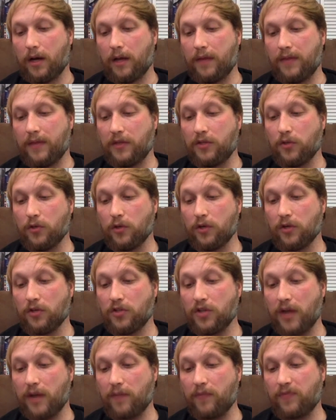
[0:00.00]
They do a good
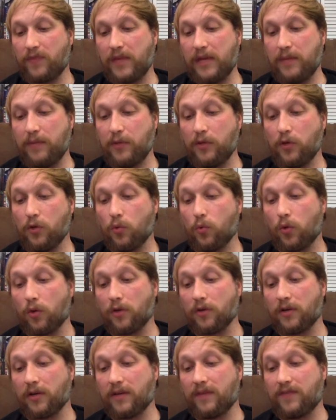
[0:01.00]
job of keeping you
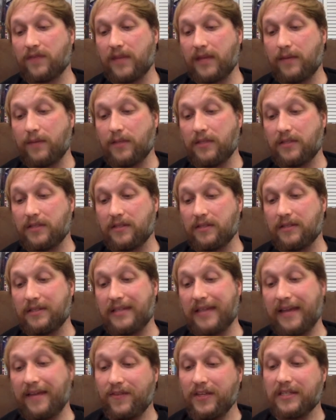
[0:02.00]
wondering if
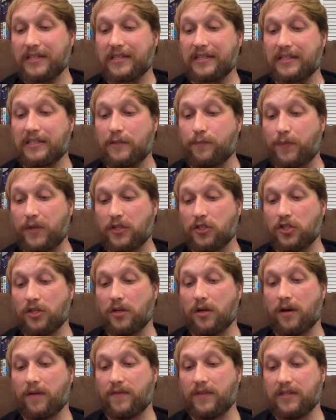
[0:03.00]
Davy's
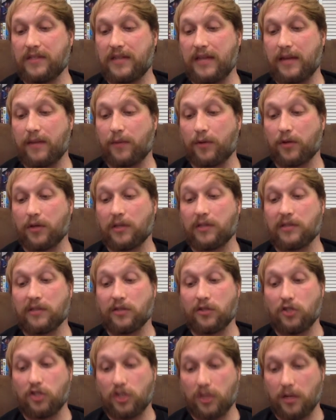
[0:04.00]
suspicion of his neighbor is
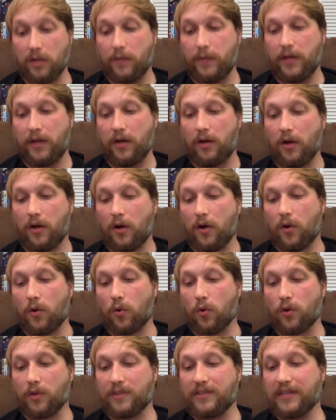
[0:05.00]
legitimate
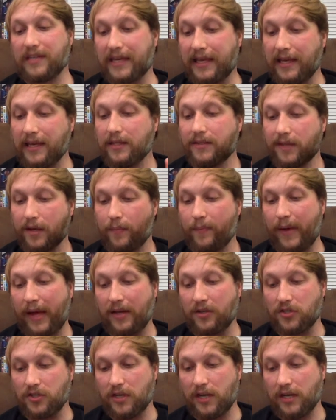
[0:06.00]
or it's a kid's
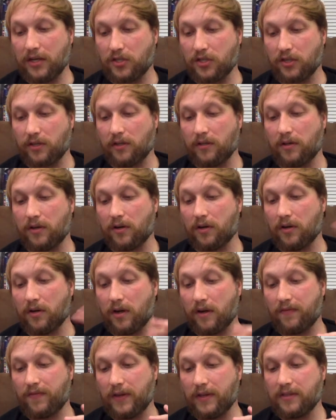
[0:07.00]
imagination. There are
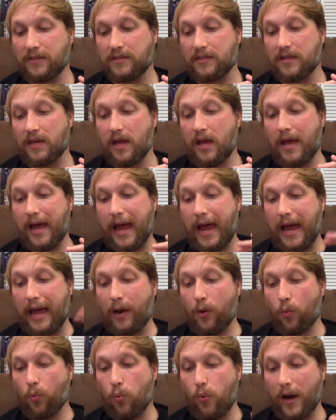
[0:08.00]
enough hints
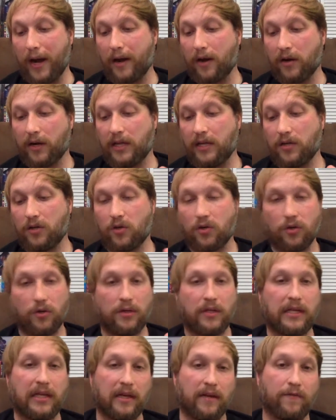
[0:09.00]
at where he
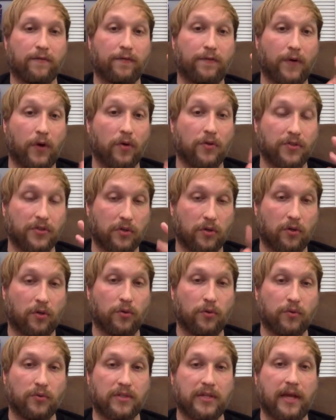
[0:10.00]
could get false
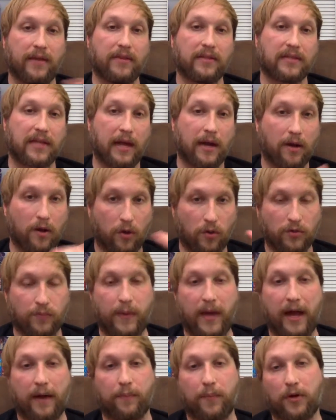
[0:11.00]
clues. Now, this kind of goes
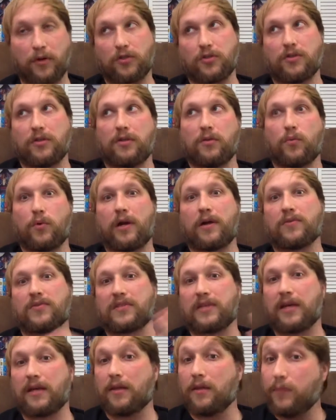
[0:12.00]
back partially to what I
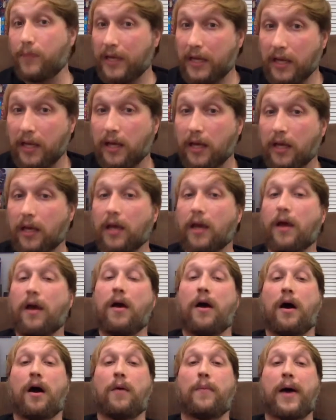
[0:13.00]
was saying in the beginning
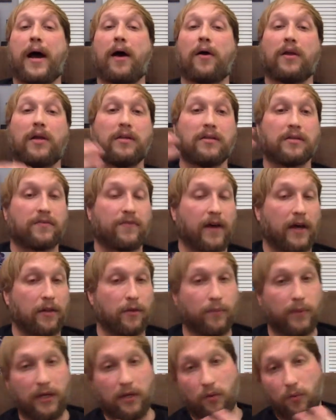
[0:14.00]
about his
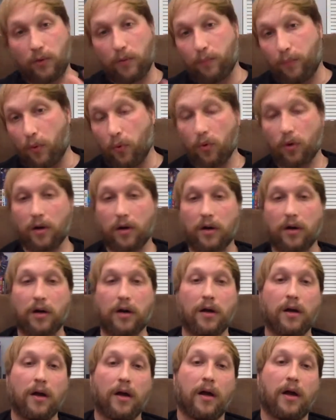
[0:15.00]
father being a
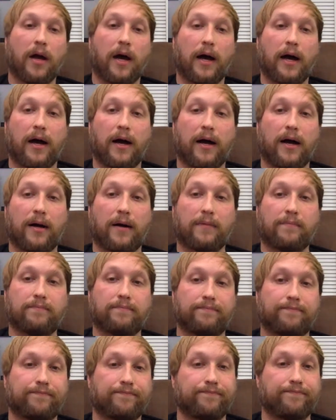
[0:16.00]
reporter,
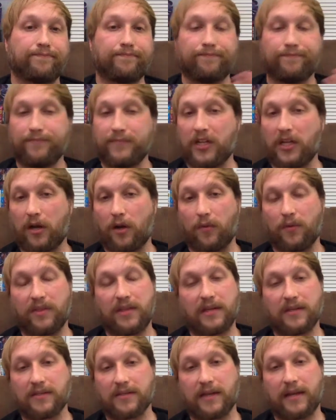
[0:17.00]
you know,
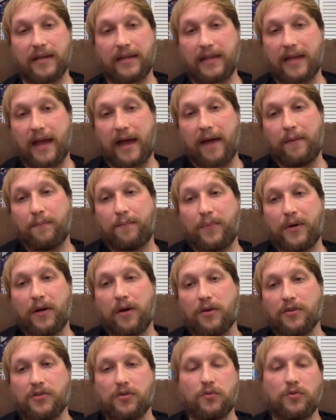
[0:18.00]
things like that. But
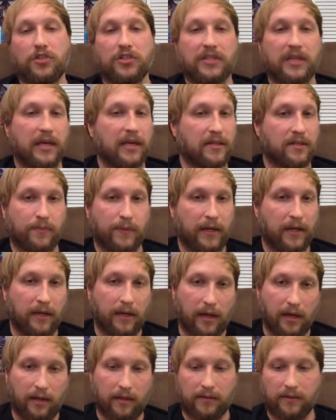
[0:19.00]
also just kids being
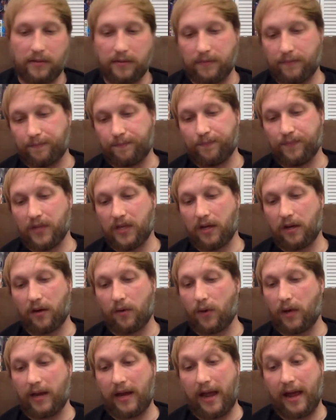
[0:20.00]
kids, you
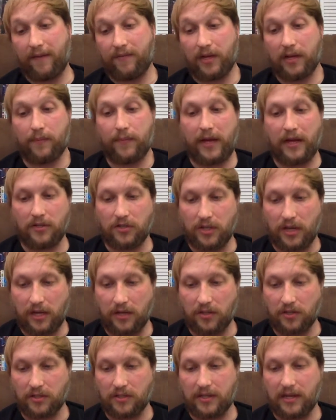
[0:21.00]
know, and having
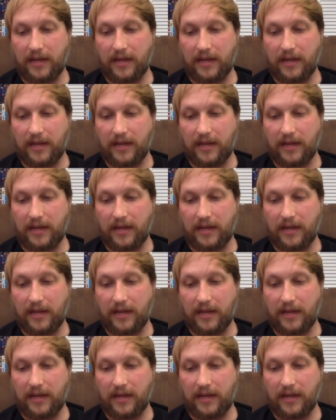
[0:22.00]
imaginations.